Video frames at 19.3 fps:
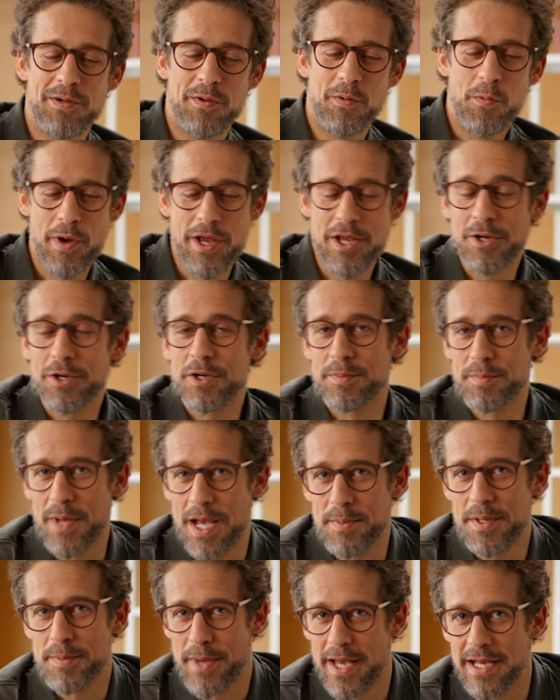Where you could
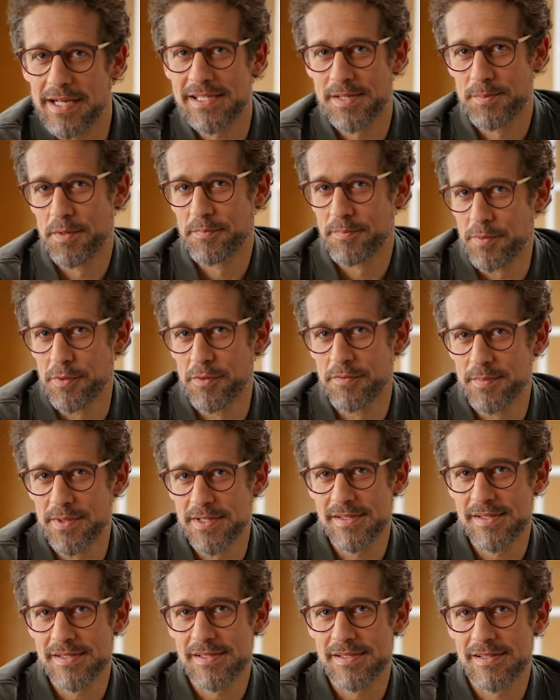maybe make some
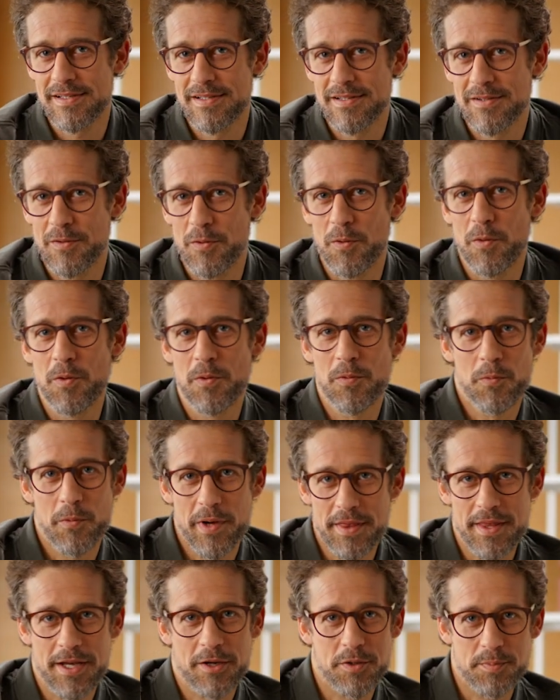improvements or where
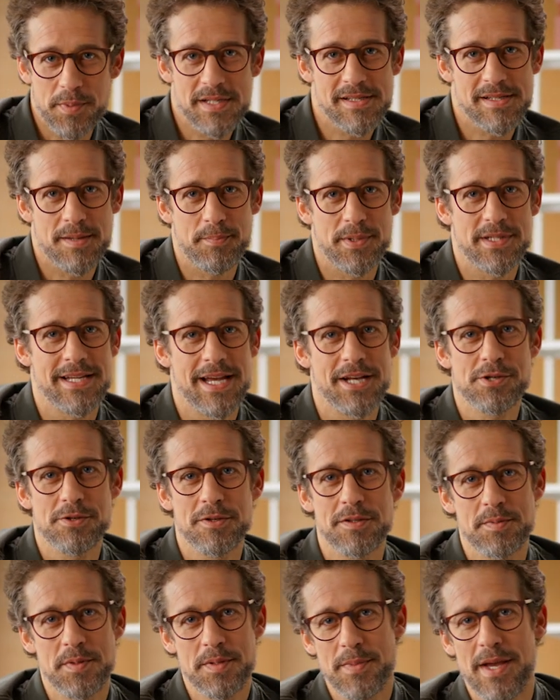there could be some potential
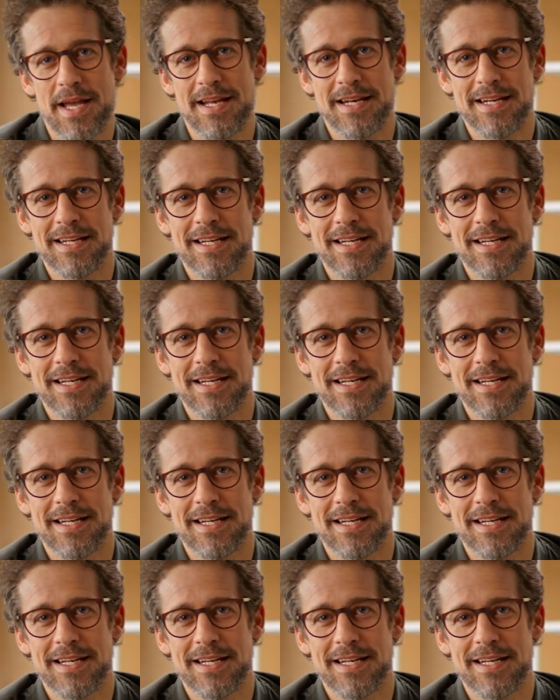to be made?